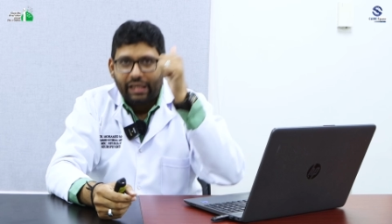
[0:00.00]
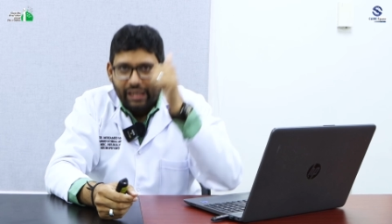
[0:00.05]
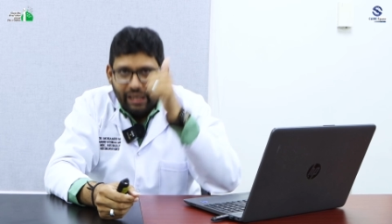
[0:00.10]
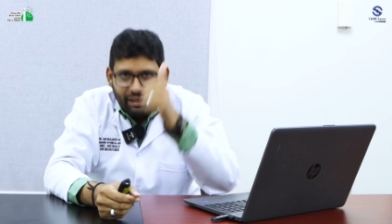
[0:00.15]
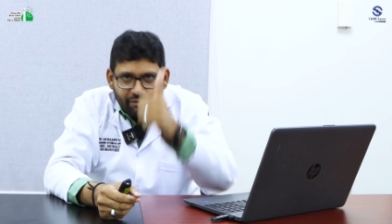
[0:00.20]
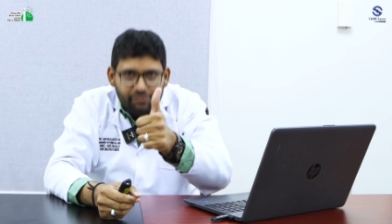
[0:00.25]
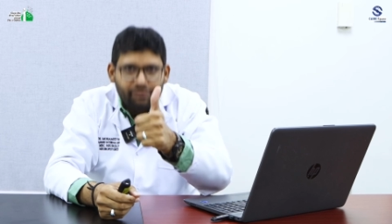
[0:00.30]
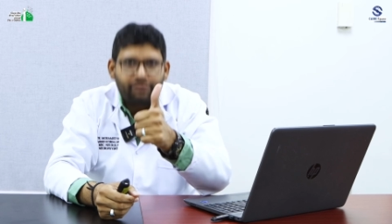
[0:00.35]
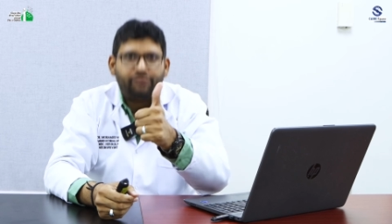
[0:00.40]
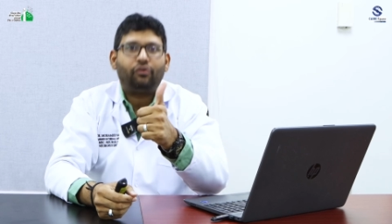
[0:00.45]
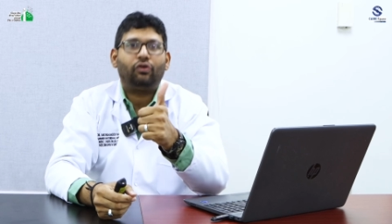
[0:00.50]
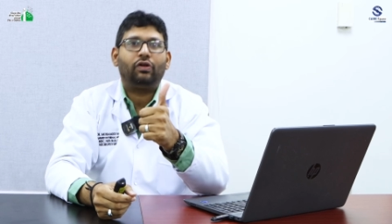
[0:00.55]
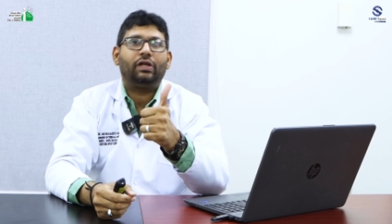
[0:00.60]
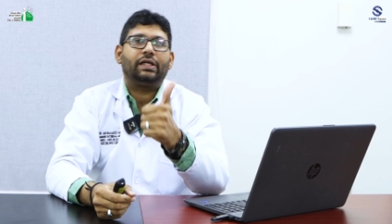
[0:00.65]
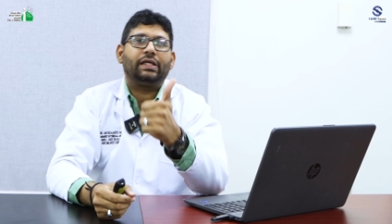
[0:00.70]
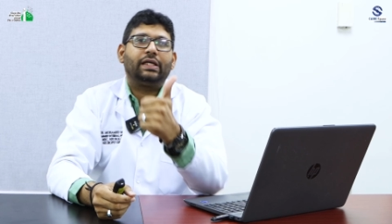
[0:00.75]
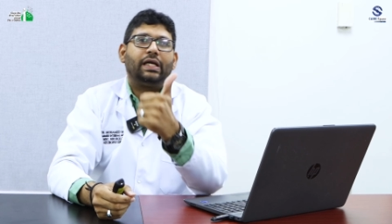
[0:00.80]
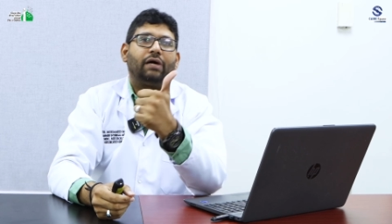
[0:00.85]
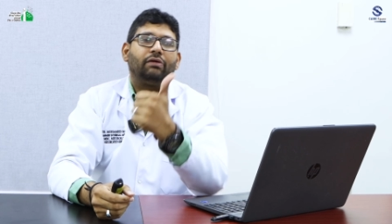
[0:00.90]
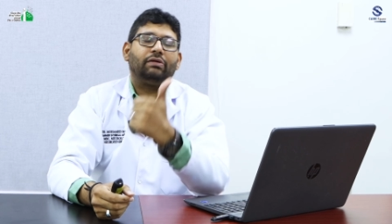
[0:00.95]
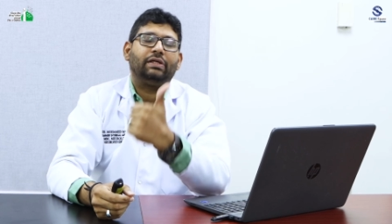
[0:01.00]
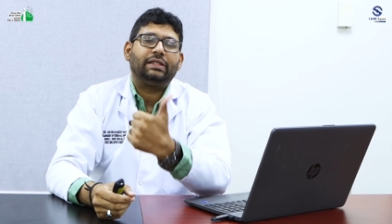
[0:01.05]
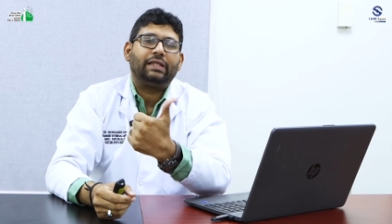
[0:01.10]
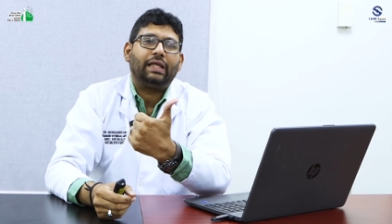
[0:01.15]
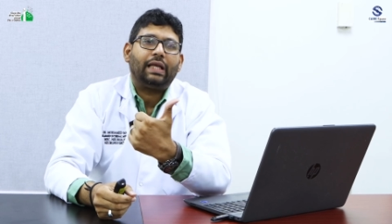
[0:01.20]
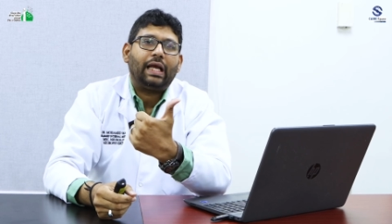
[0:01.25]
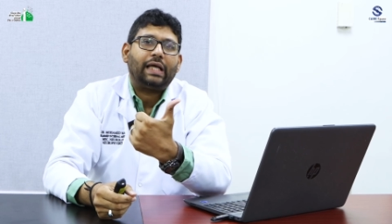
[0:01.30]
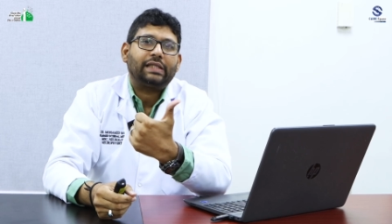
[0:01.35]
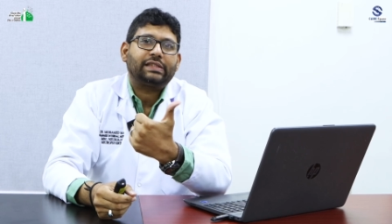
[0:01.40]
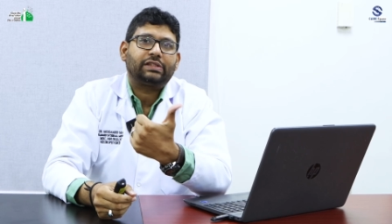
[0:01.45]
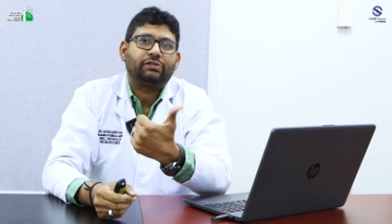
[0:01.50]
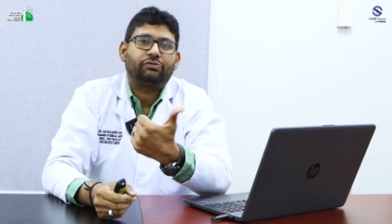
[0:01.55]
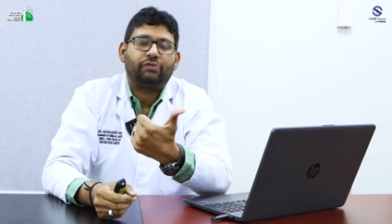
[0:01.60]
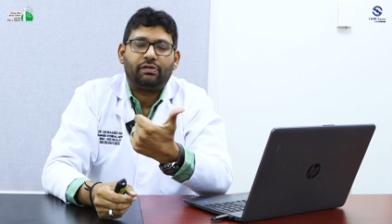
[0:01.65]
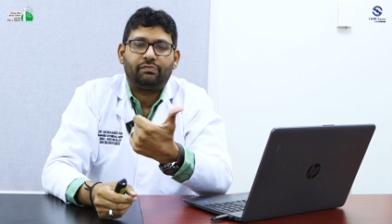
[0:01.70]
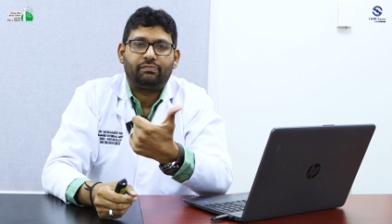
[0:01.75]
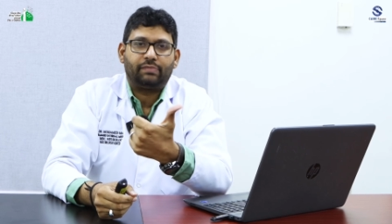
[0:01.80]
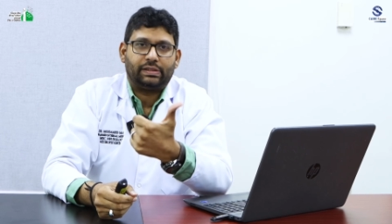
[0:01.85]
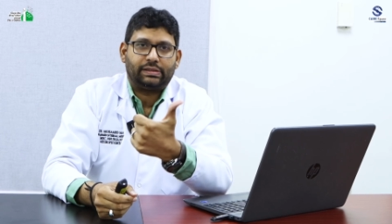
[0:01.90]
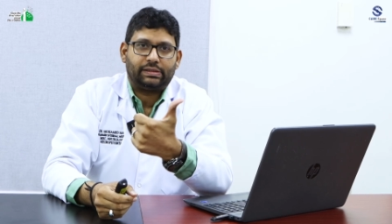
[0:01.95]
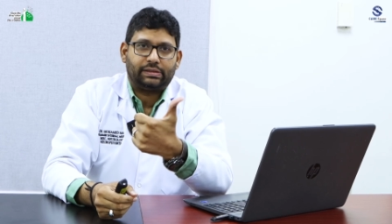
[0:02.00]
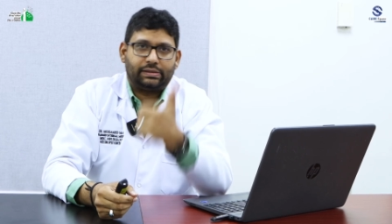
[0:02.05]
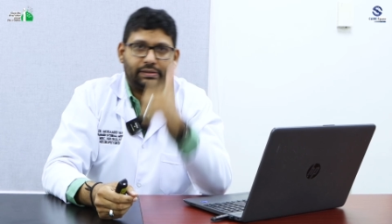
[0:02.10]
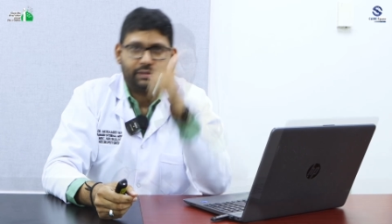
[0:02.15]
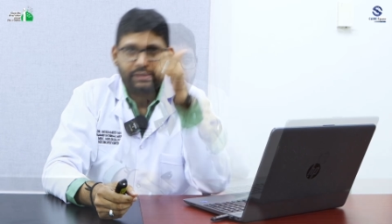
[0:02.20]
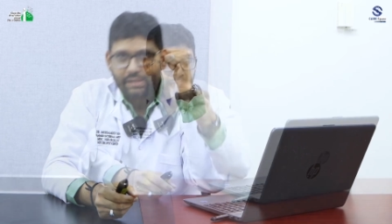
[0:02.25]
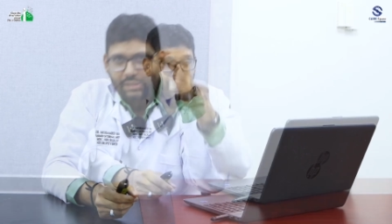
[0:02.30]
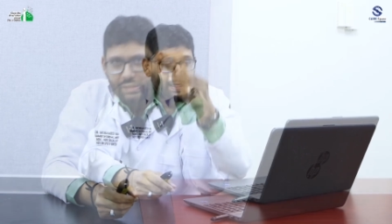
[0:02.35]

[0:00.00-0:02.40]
have you fallen down in the last 12 months?